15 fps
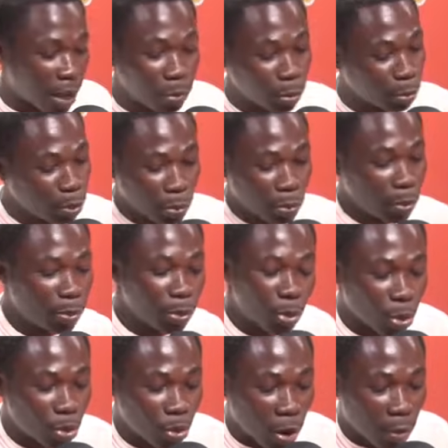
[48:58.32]
bu
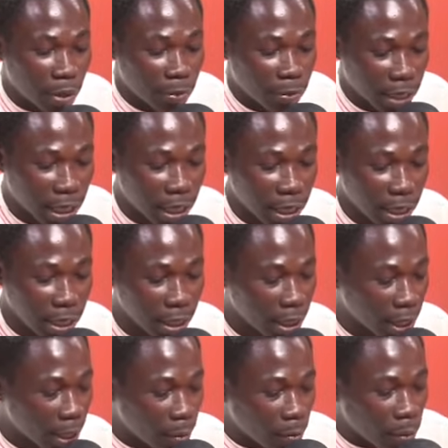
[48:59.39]
gugu o bebre.
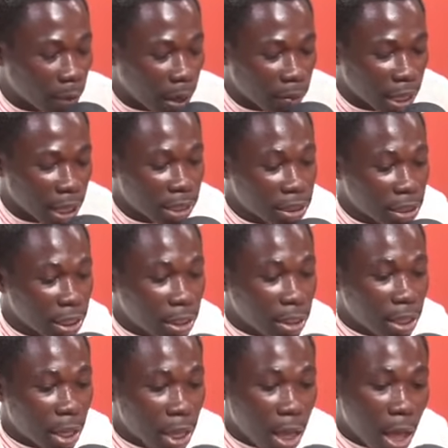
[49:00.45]
Mi ma mi a say,
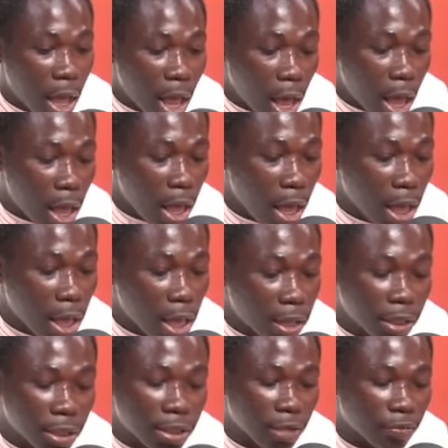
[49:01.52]
"Hey,
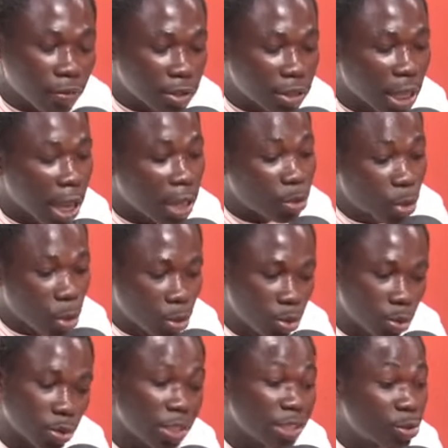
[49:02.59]
and the phone say, I told
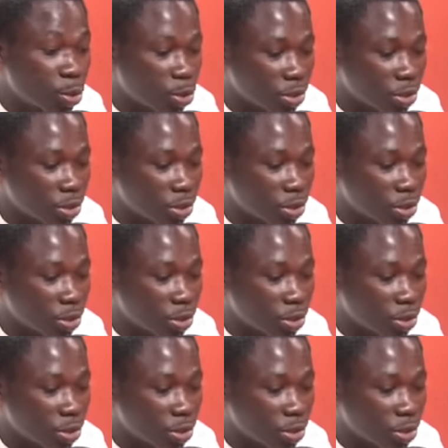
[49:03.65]
you this is your